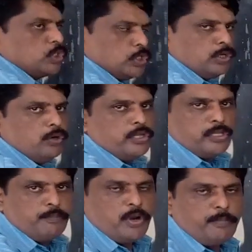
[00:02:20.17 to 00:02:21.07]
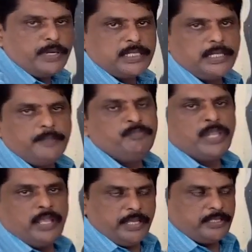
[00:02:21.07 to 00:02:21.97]
So closure property
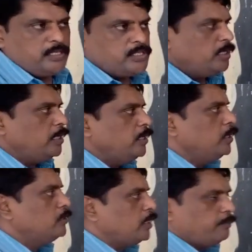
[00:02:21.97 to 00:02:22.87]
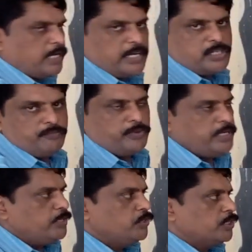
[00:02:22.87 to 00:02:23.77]
exists in subtraction for
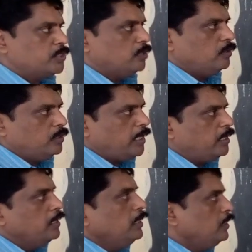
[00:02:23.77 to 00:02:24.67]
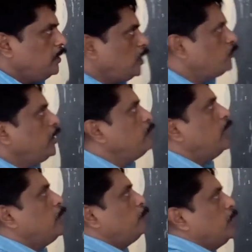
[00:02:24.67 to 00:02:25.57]
integers. Okay. Next one is
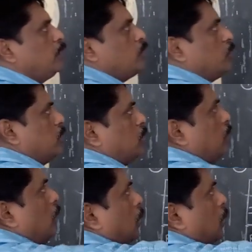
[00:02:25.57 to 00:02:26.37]
multiplications.